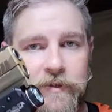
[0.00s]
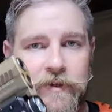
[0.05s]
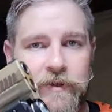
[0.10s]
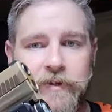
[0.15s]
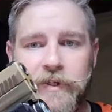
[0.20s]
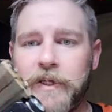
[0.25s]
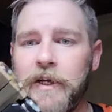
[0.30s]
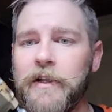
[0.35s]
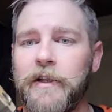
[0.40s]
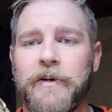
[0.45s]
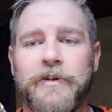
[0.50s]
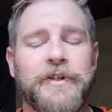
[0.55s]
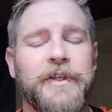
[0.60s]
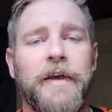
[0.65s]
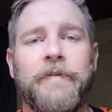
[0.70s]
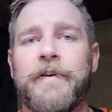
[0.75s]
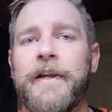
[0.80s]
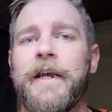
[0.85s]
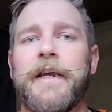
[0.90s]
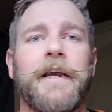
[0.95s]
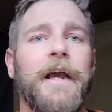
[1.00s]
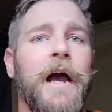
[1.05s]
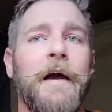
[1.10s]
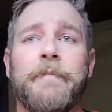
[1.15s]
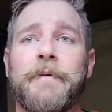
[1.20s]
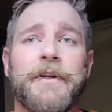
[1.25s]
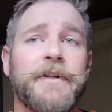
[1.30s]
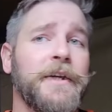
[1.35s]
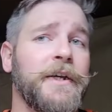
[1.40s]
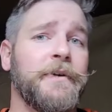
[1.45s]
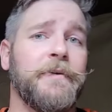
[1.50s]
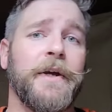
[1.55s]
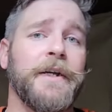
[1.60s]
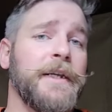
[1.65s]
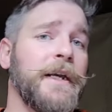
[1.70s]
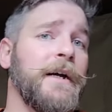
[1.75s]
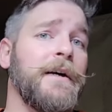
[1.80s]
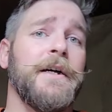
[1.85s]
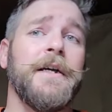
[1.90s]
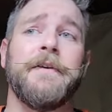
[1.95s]
the TLR 7A, I'm going to tell you right
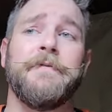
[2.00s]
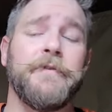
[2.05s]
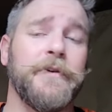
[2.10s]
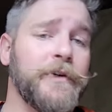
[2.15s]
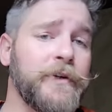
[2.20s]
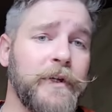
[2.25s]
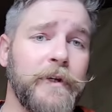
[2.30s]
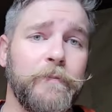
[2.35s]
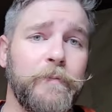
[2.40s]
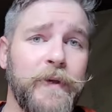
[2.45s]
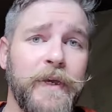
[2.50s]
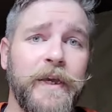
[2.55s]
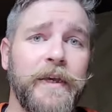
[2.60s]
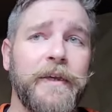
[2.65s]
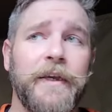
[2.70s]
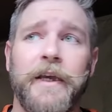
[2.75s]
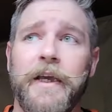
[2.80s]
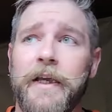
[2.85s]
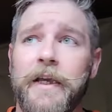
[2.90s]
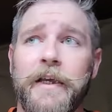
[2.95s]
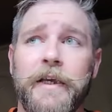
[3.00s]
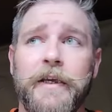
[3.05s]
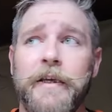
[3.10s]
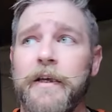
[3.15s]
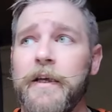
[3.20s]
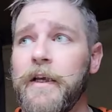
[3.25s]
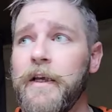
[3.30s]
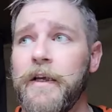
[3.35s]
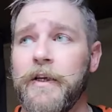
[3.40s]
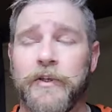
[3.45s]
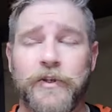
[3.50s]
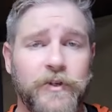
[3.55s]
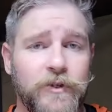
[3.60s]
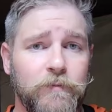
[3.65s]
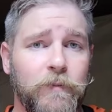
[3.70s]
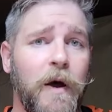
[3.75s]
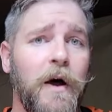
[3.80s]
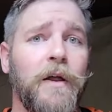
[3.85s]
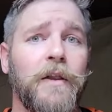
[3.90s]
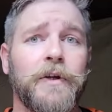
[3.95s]
now, if you're going to pick a
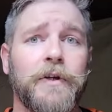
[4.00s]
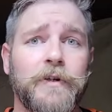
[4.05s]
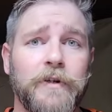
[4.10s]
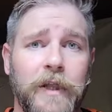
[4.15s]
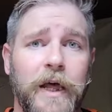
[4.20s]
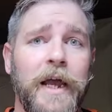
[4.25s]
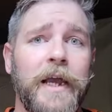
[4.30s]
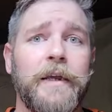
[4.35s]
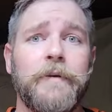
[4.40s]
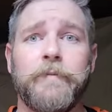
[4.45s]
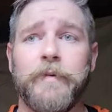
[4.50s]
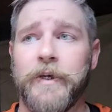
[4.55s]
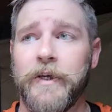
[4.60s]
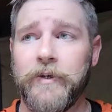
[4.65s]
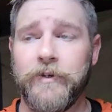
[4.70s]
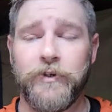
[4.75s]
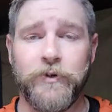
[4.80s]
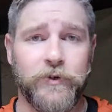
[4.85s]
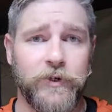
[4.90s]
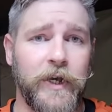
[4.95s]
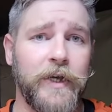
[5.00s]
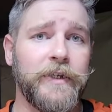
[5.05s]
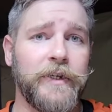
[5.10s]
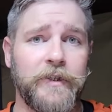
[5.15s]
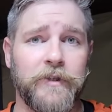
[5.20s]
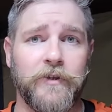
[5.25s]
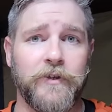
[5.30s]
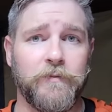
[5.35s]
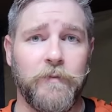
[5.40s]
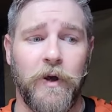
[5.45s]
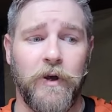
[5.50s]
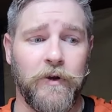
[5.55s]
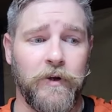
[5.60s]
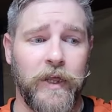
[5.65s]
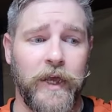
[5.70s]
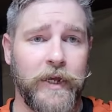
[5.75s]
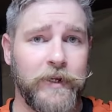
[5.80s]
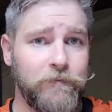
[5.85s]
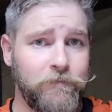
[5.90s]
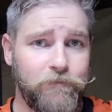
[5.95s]
smaller light because your gun needs a smaller
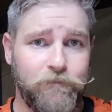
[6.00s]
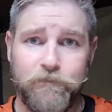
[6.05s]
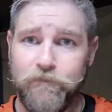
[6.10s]
light.